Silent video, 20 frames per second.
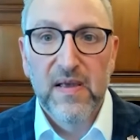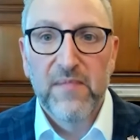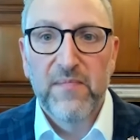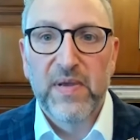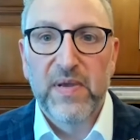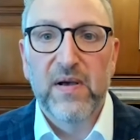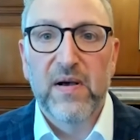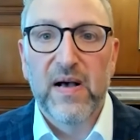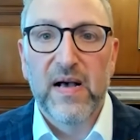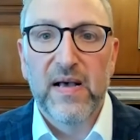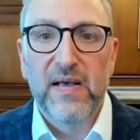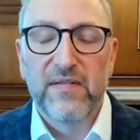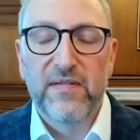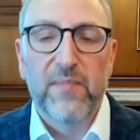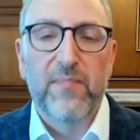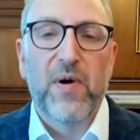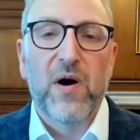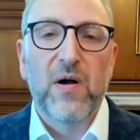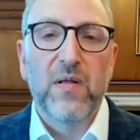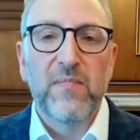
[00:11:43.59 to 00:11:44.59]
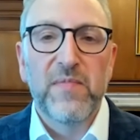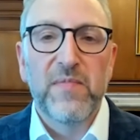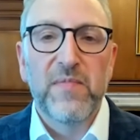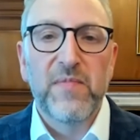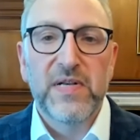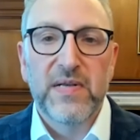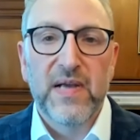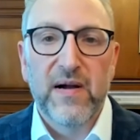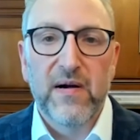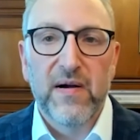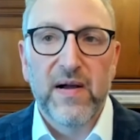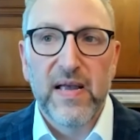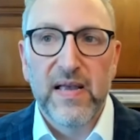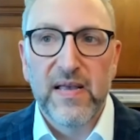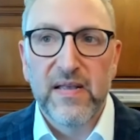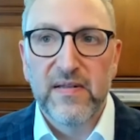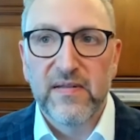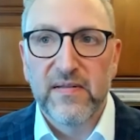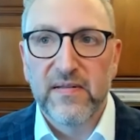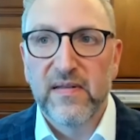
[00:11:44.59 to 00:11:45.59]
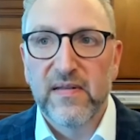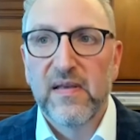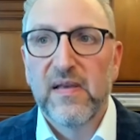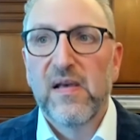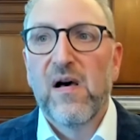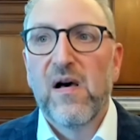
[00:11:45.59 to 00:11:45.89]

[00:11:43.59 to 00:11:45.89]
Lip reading: because the parliamentarians